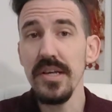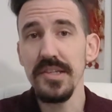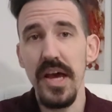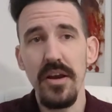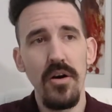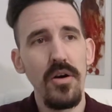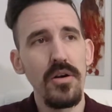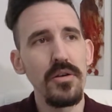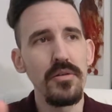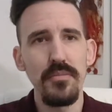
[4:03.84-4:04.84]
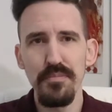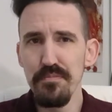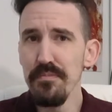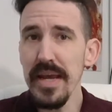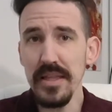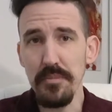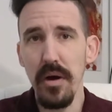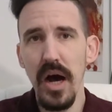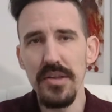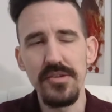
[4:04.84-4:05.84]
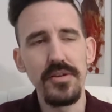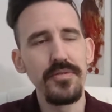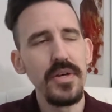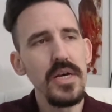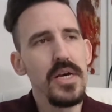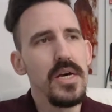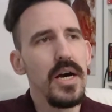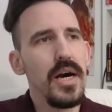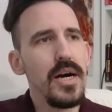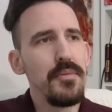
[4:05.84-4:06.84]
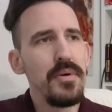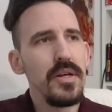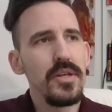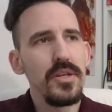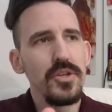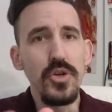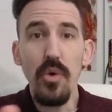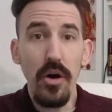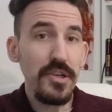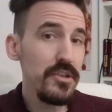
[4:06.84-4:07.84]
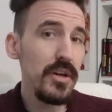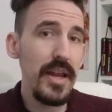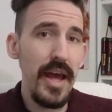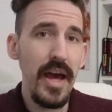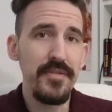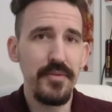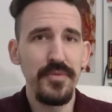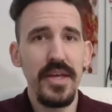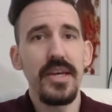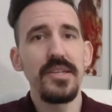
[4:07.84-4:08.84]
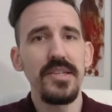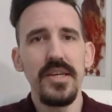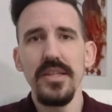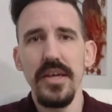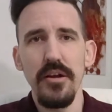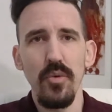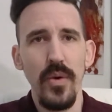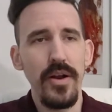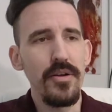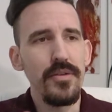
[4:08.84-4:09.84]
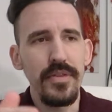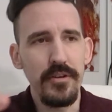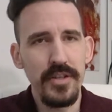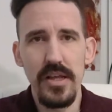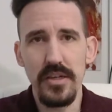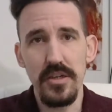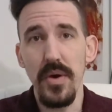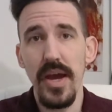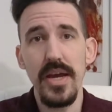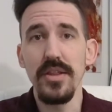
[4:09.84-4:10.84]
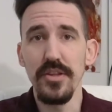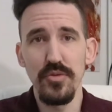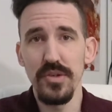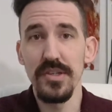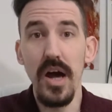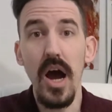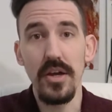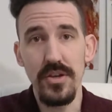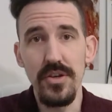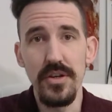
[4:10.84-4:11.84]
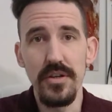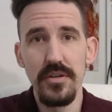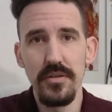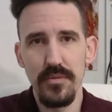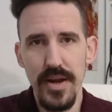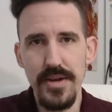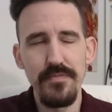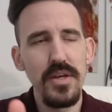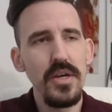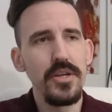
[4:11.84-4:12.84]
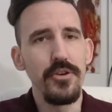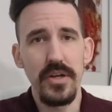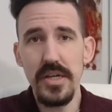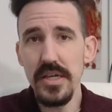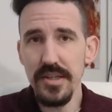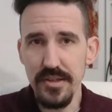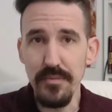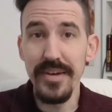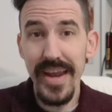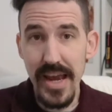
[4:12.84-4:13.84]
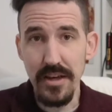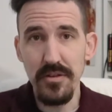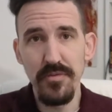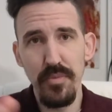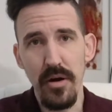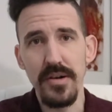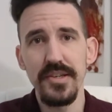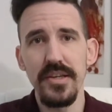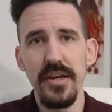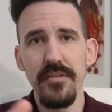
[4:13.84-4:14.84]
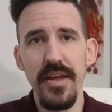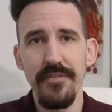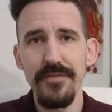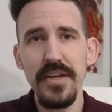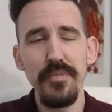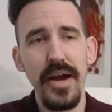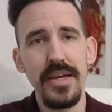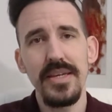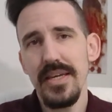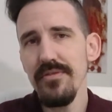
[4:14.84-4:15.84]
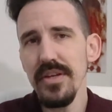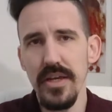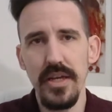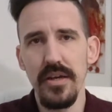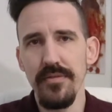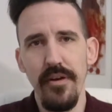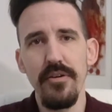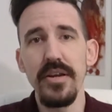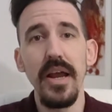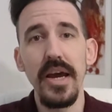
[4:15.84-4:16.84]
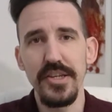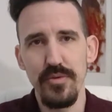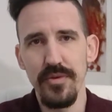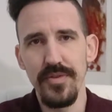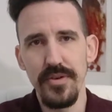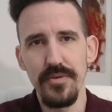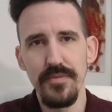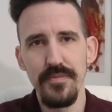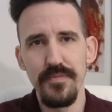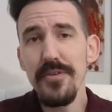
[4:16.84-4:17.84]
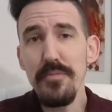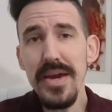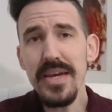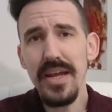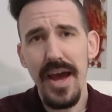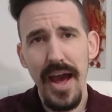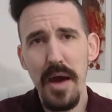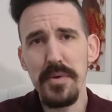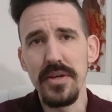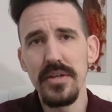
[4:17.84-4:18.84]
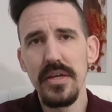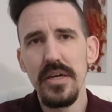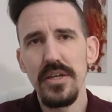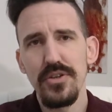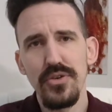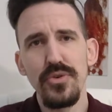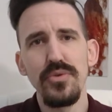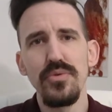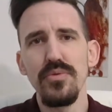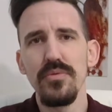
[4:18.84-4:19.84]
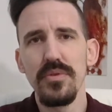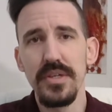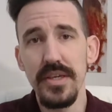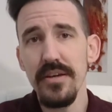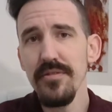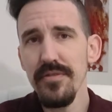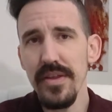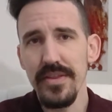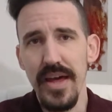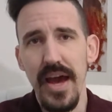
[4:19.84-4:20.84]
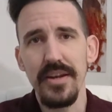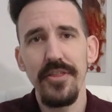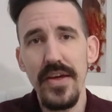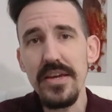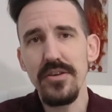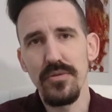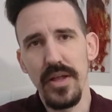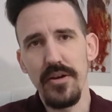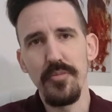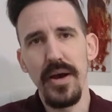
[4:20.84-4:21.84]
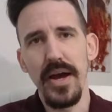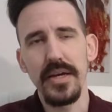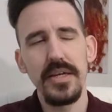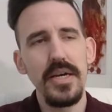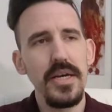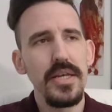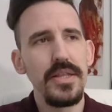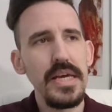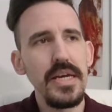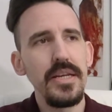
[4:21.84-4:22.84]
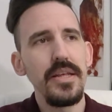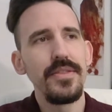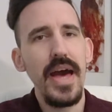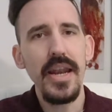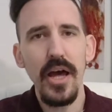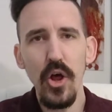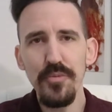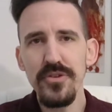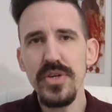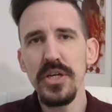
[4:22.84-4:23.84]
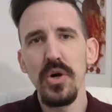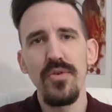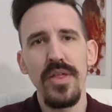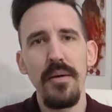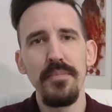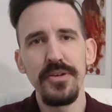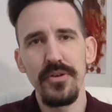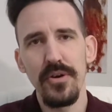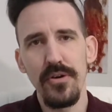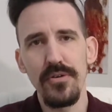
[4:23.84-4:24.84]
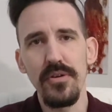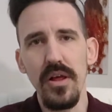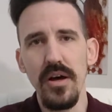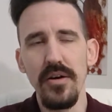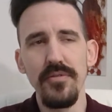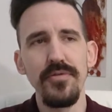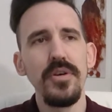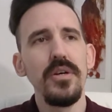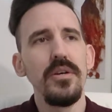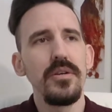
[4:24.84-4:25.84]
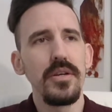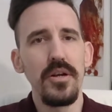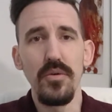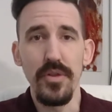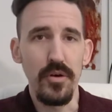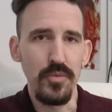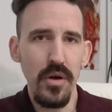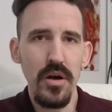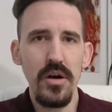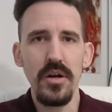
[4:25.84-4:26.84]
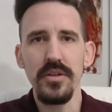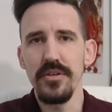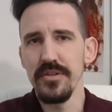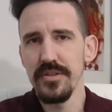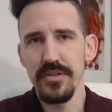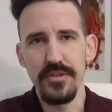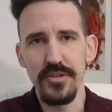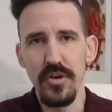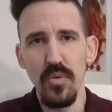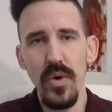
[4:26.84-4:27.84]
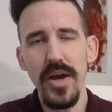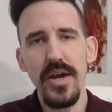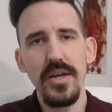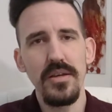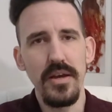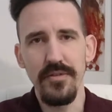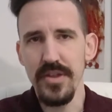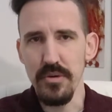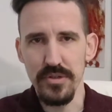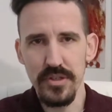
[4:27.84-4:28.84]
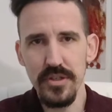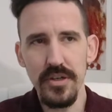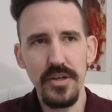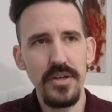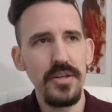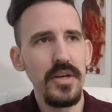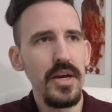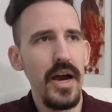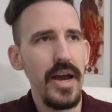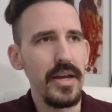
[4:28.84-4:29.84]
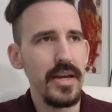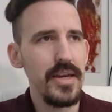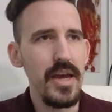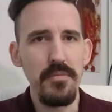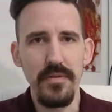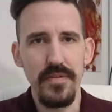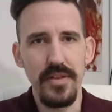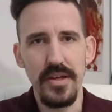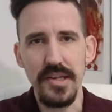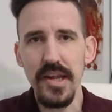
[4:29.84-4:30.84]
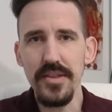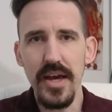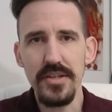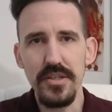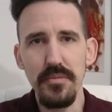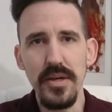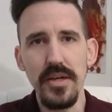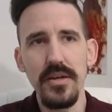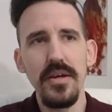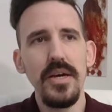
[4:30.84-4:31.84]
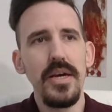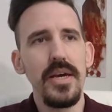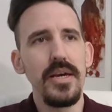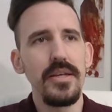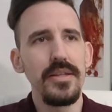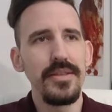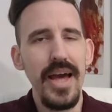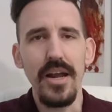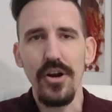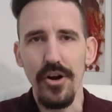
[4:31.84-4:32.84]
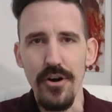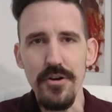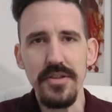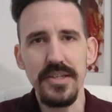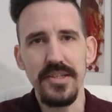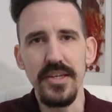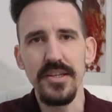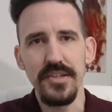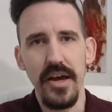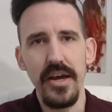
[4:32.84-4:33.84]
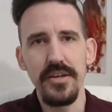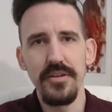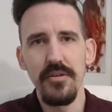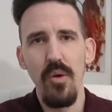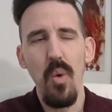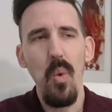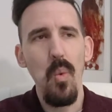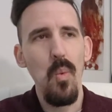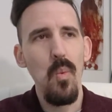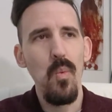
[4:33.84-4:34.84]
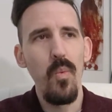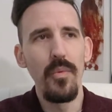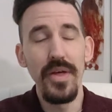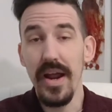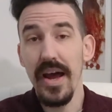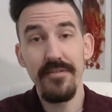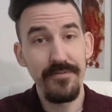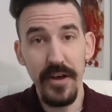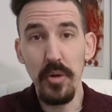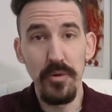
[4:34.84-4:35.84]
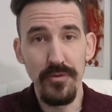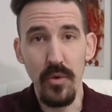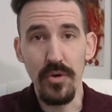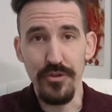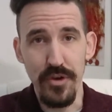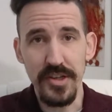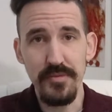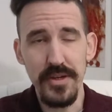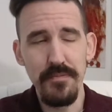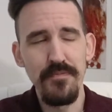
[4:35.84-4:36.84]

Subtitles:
that are mainly positive, you are still going to have some things in there where they're telling you, hey, this was not good, right? You're going to get some negative parts of that feedback, even in a very nice review. You make it a habit to give that thank you letter back, then that helps you get over that mental hurdle of, they're wrong, there's no way, everything was good, I can't believe that they said that to me. That hurt that's inside that I've felt before, trust me,